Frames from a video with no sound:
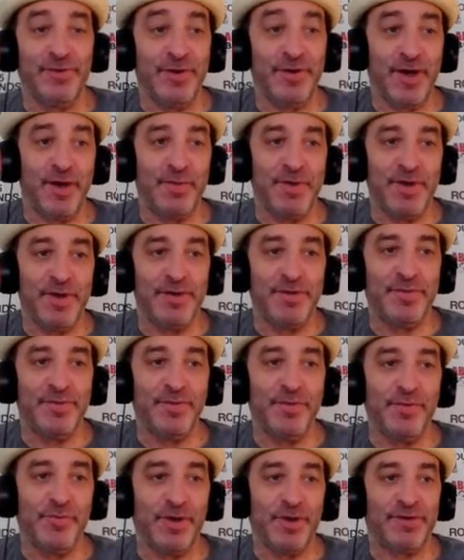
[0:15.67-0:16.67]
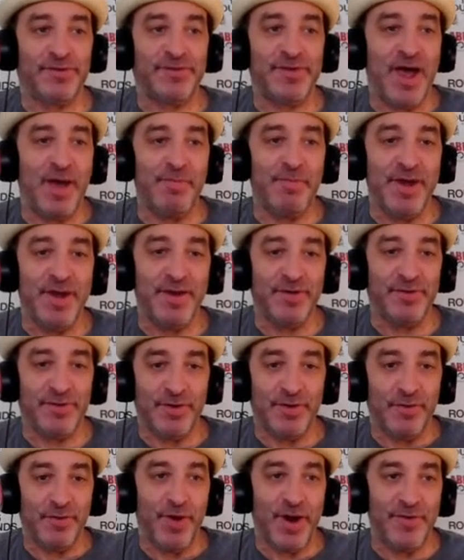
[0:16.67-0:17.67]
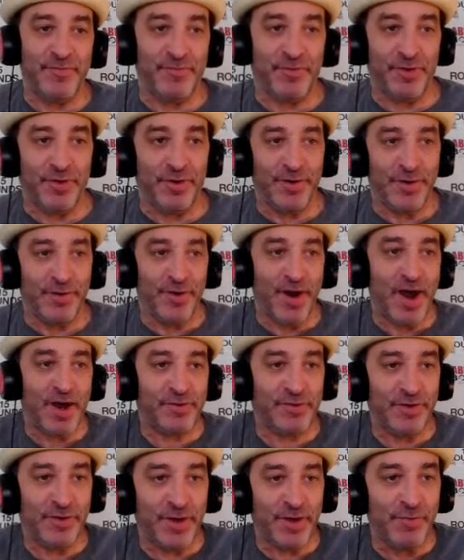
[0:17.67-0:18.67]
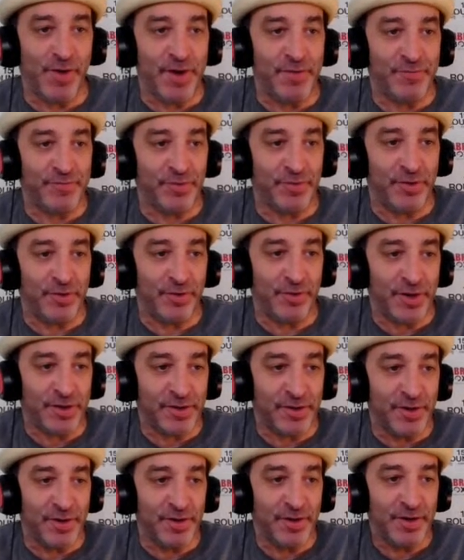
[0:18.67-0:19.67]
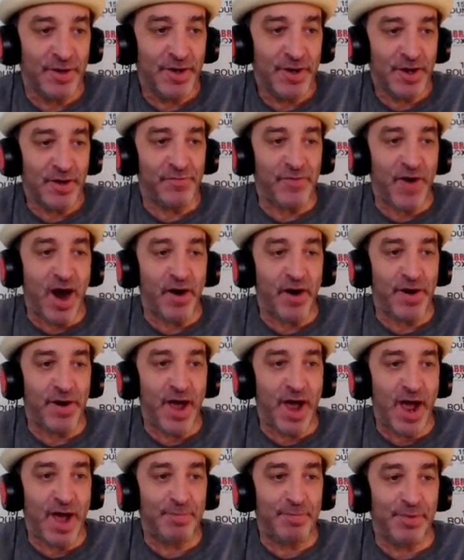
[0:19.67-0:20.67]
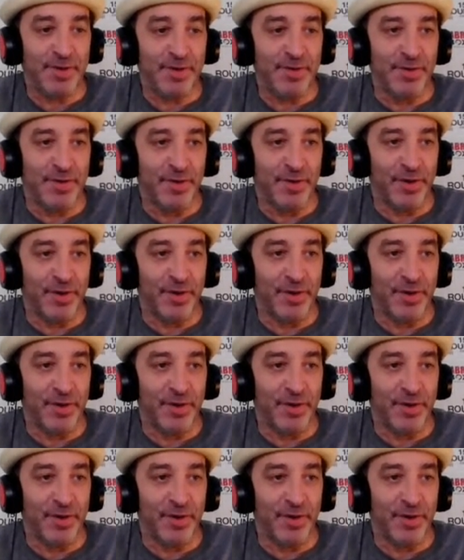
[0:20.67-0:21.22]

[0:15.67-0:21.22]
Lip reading: I mean, what's that mean? You're actually like waiting for like a fire to happen, or?